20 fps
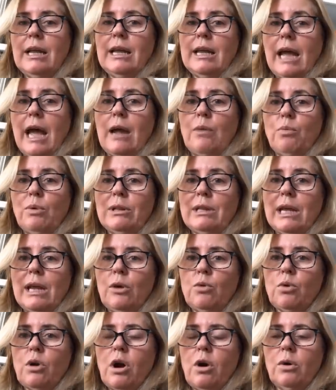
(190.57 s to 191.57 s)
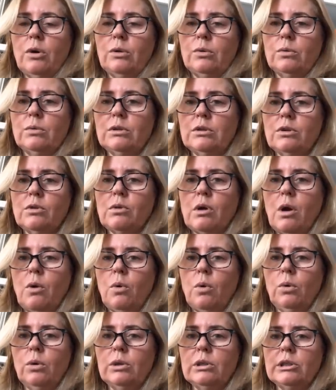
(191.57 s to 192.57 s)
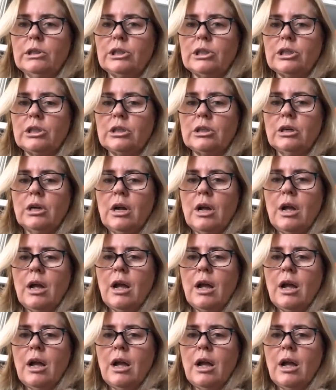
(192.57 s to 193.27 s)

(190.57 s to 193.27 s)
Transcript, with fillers: get when they grow grow older.